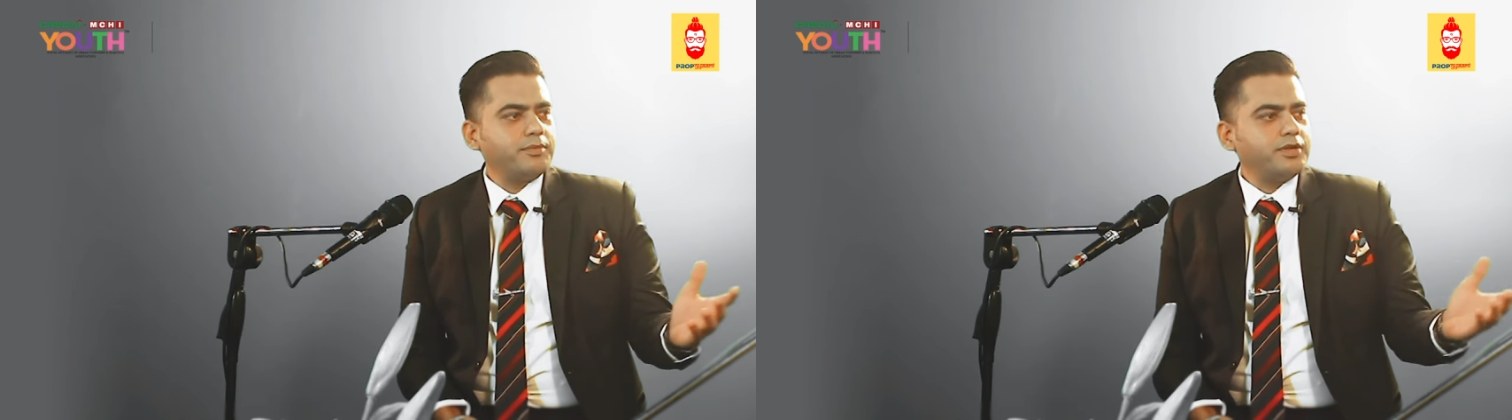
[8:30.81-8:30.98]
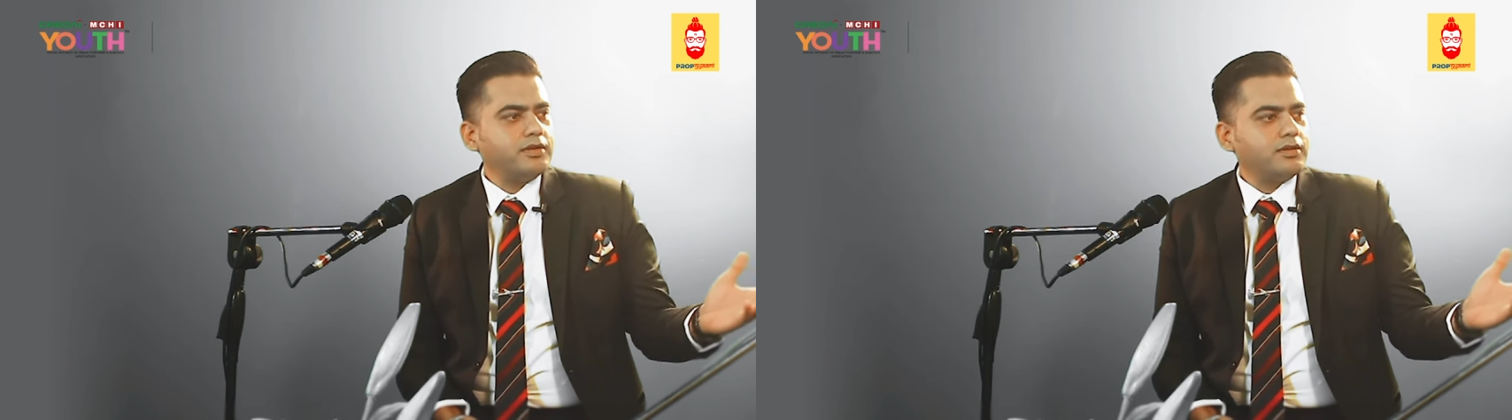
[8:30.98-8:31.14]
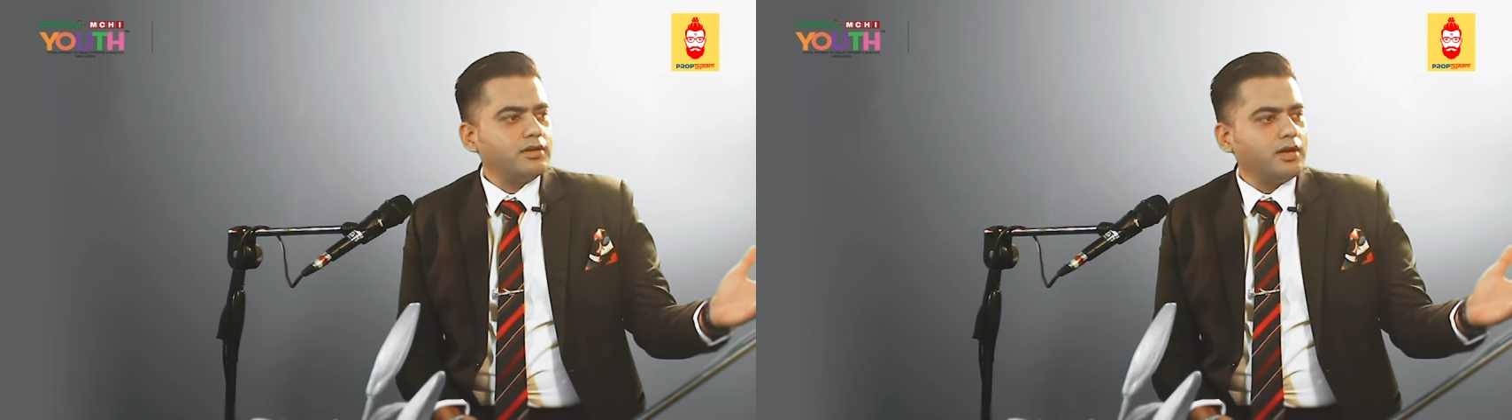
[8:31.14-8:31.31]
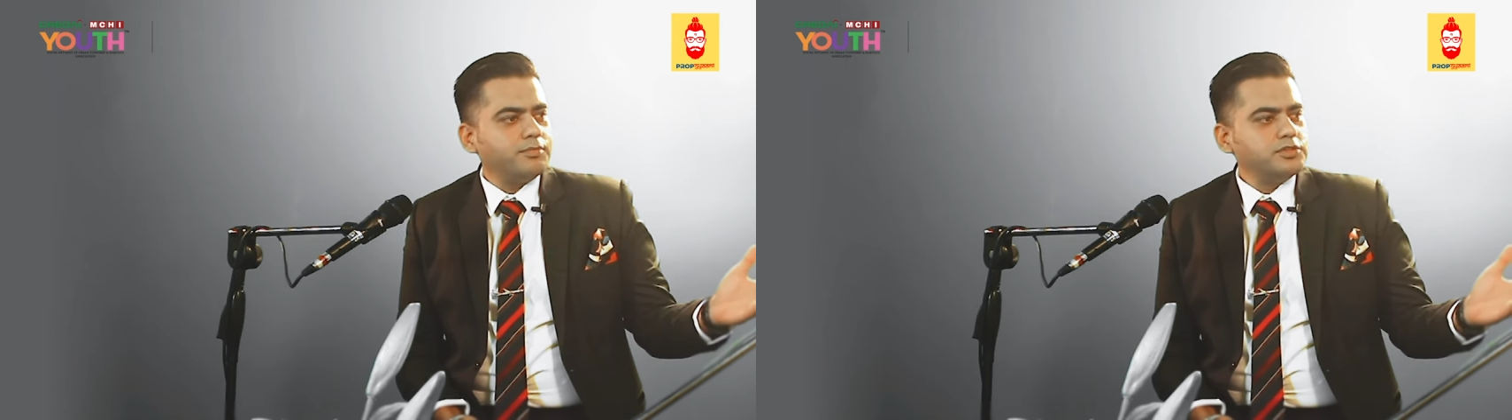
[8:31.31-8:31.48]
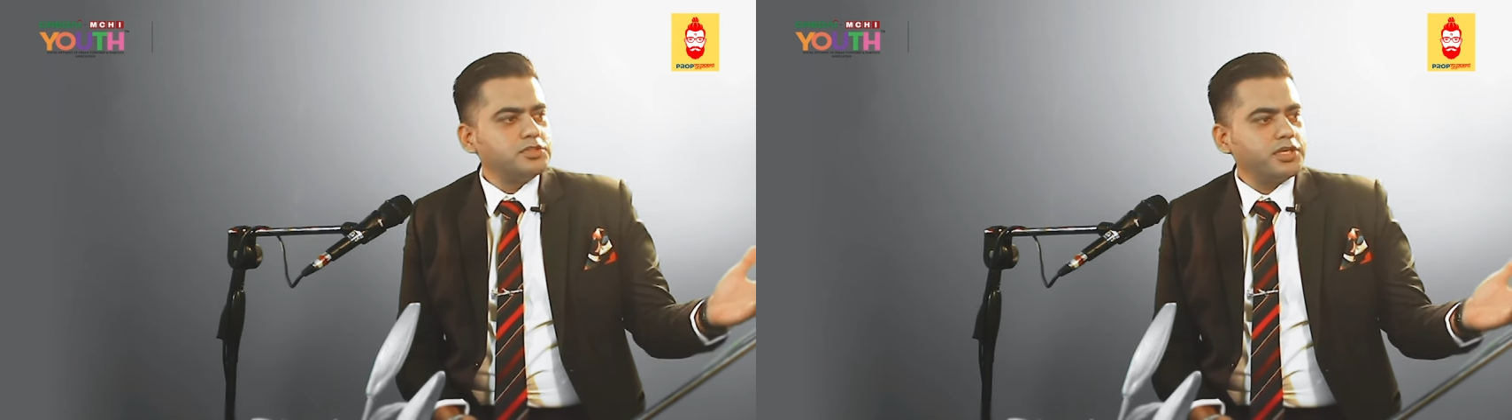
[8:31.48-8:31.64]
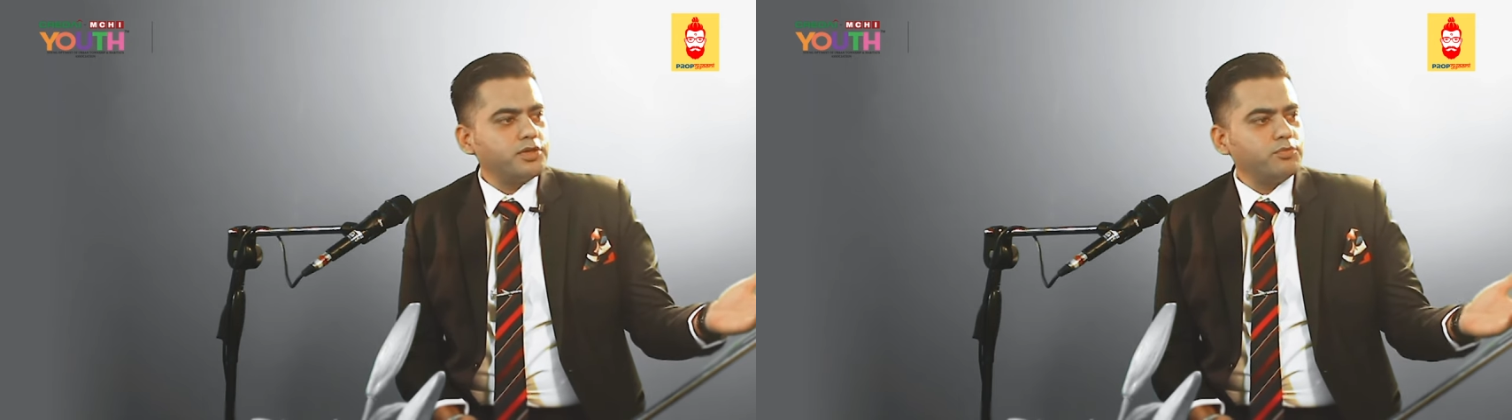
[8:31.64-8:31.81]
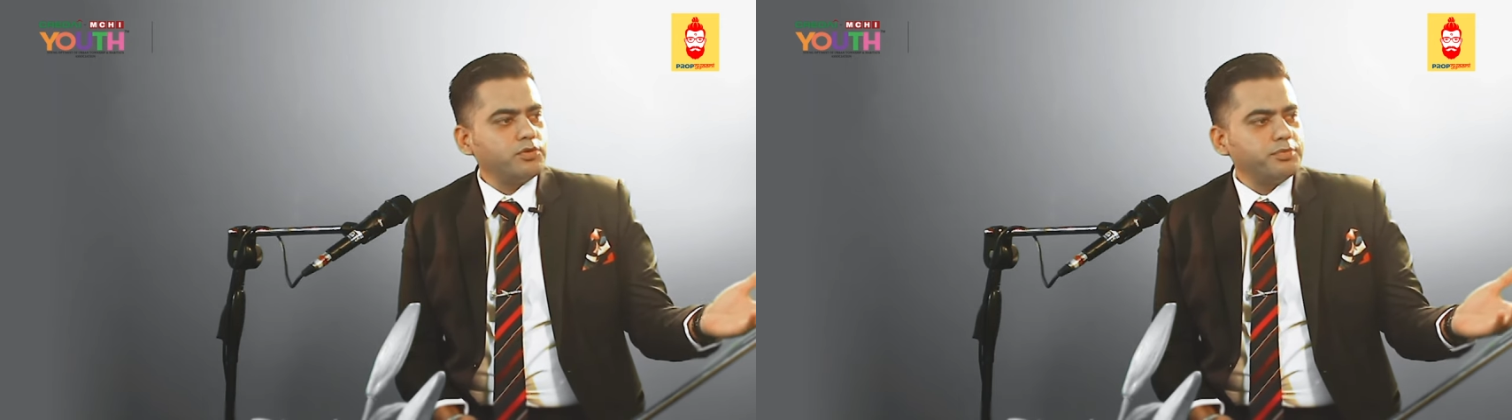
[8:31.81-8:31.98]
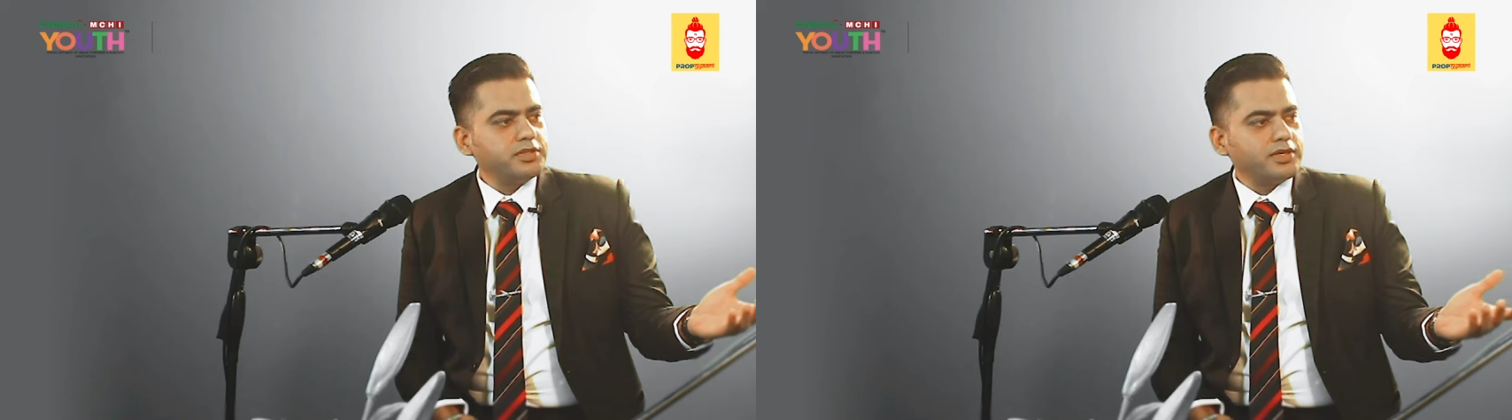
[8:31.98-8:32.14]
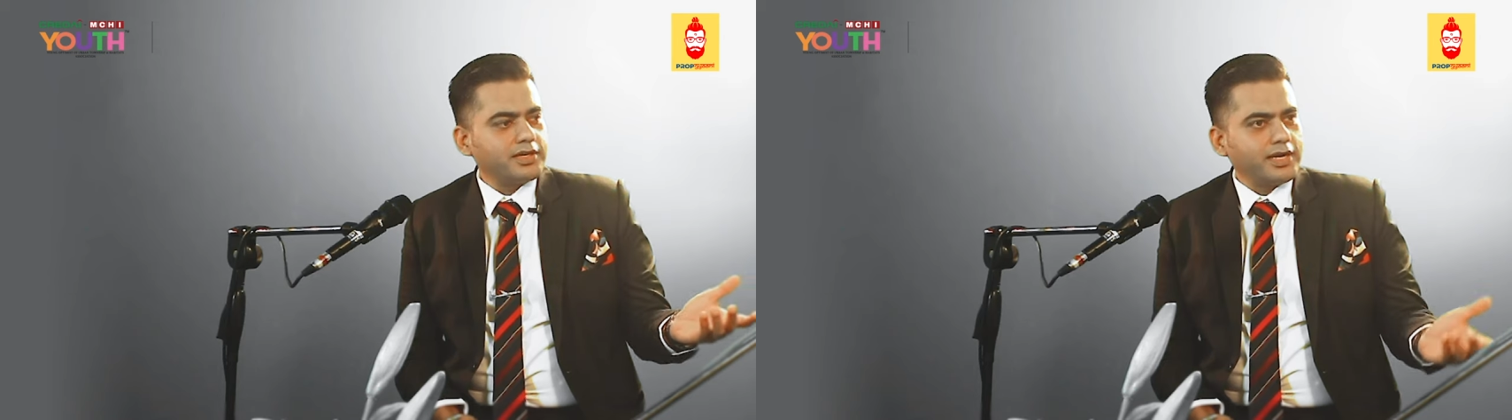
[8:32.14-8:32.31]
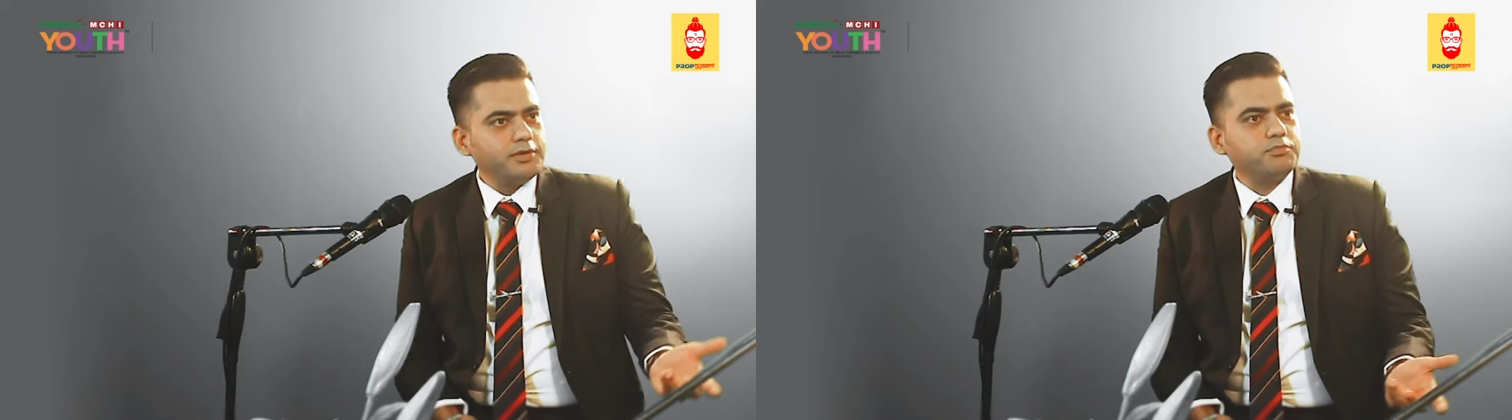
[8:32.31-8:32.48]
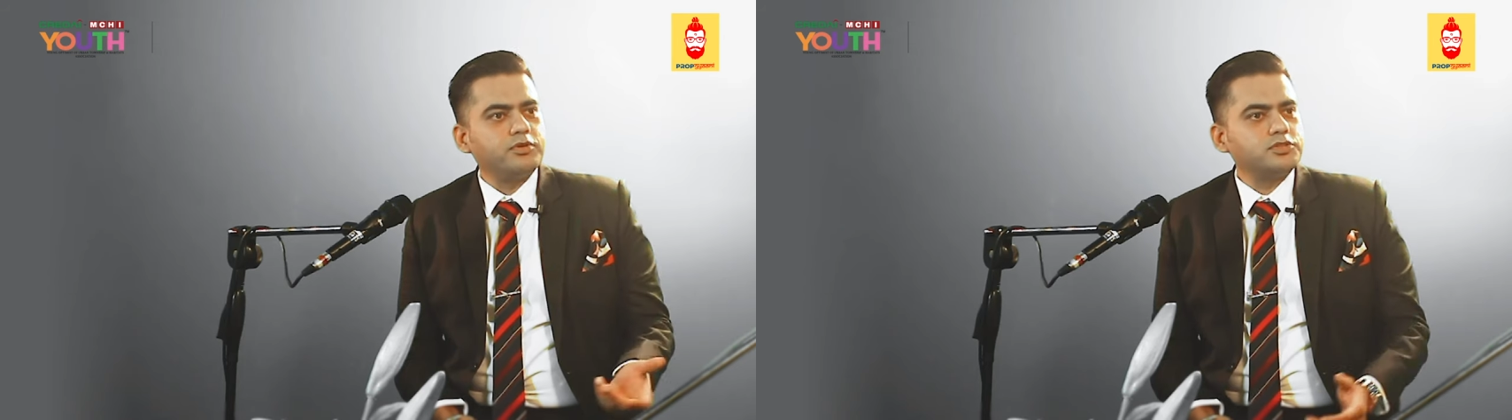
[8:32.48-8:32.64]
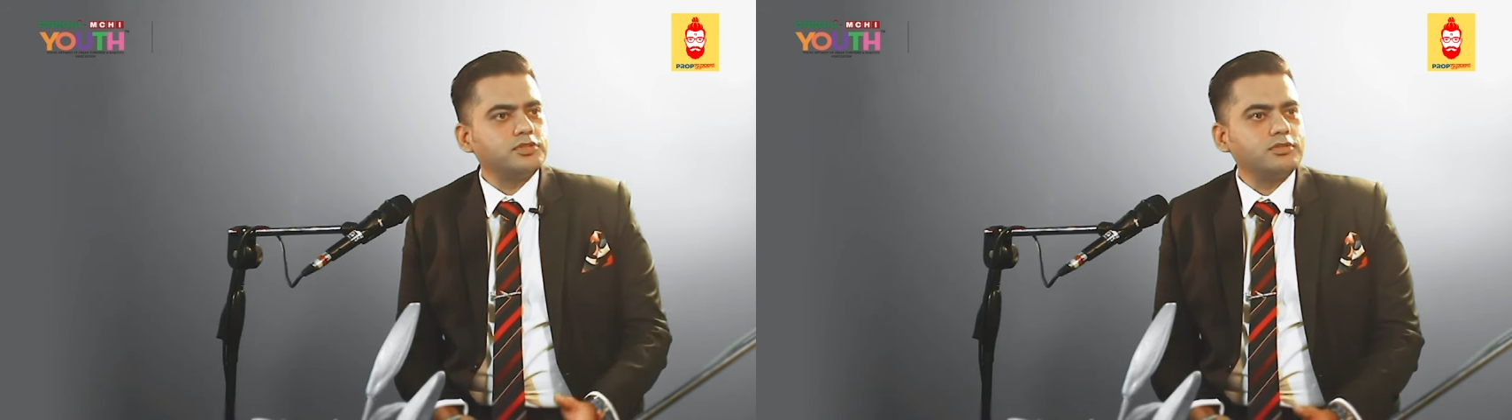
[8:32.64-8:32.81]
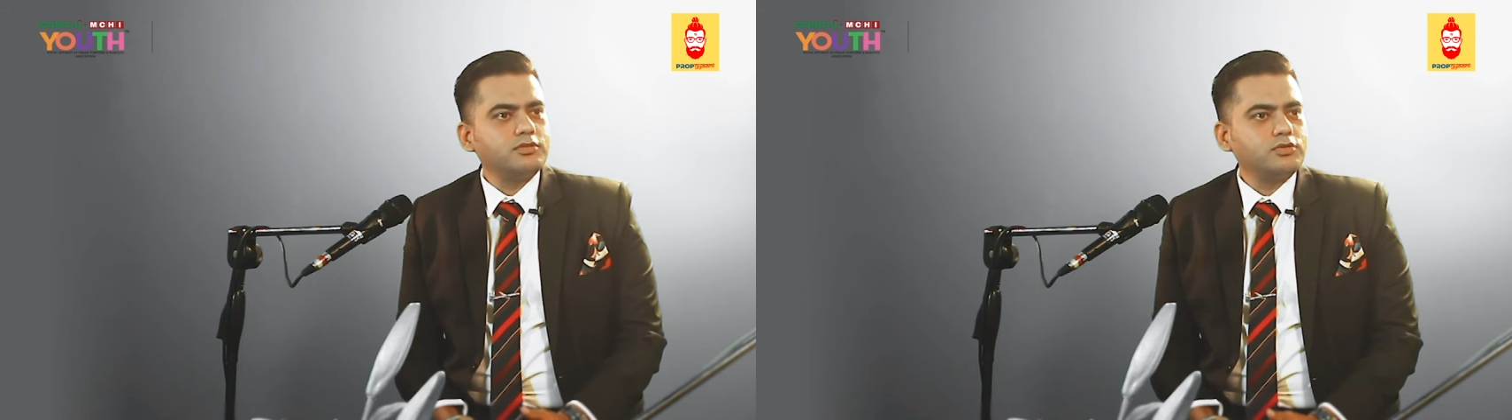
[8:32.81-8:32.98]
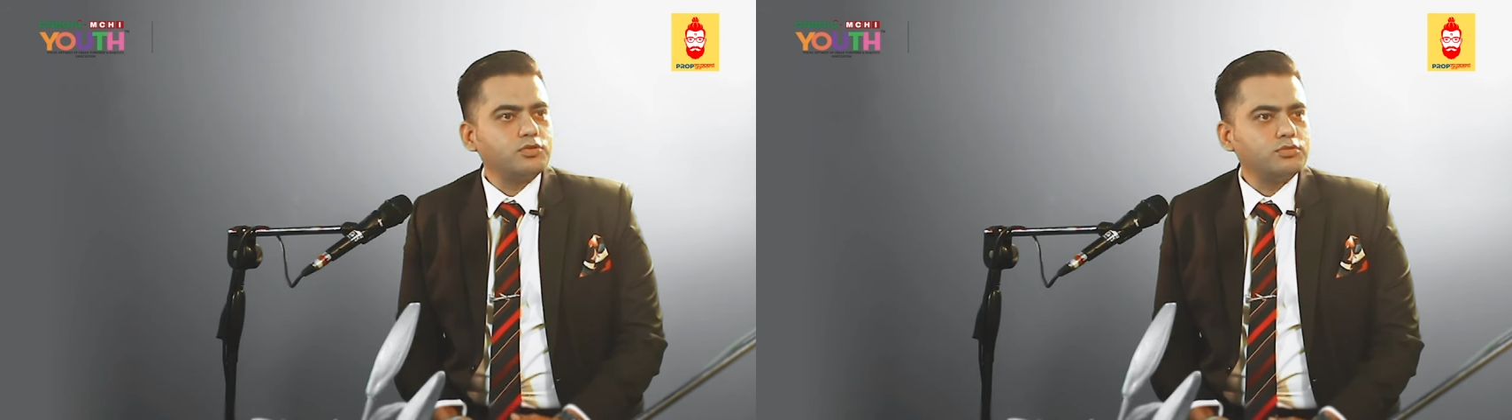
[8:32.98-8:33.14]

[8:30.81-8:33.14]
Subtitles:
I mean, Abhishek would be the right person